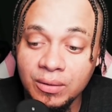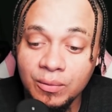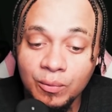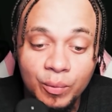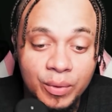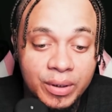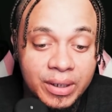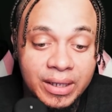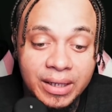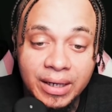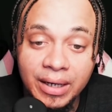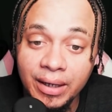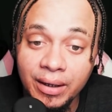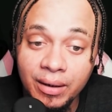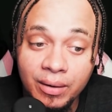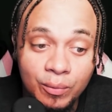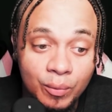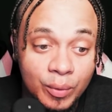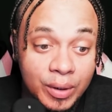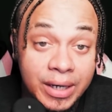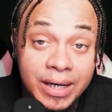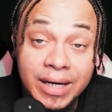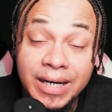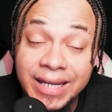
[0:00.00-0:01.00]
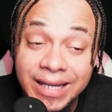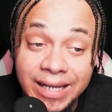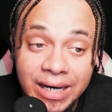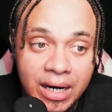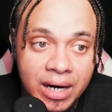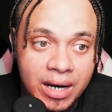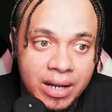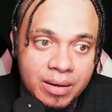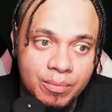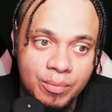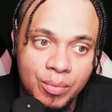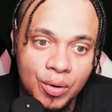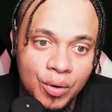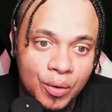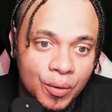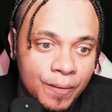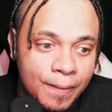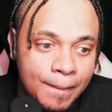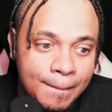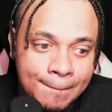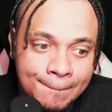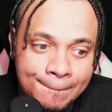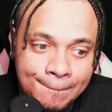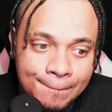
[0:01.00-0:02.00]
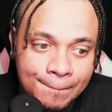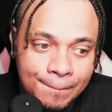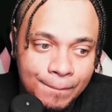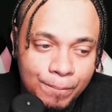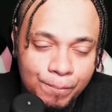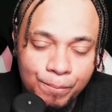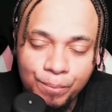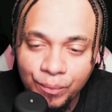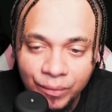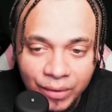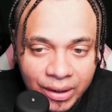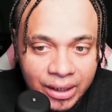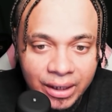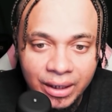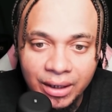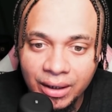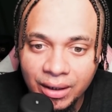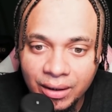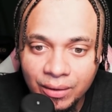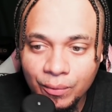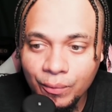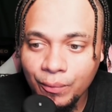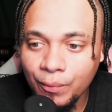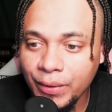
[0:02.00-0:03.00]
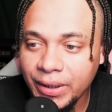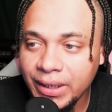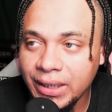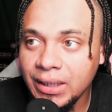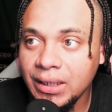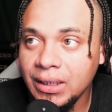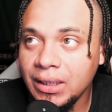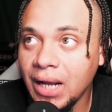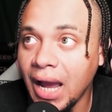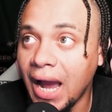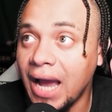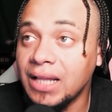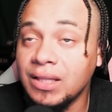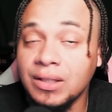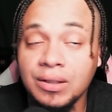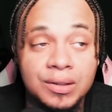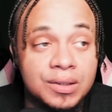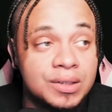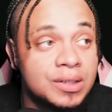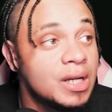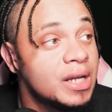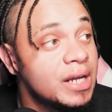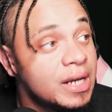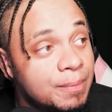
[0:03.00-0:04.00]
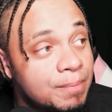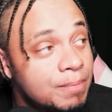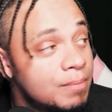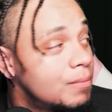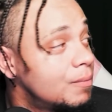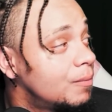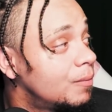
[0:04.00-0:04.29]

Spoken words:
we needed it, bro. Needed it. We had to sleep.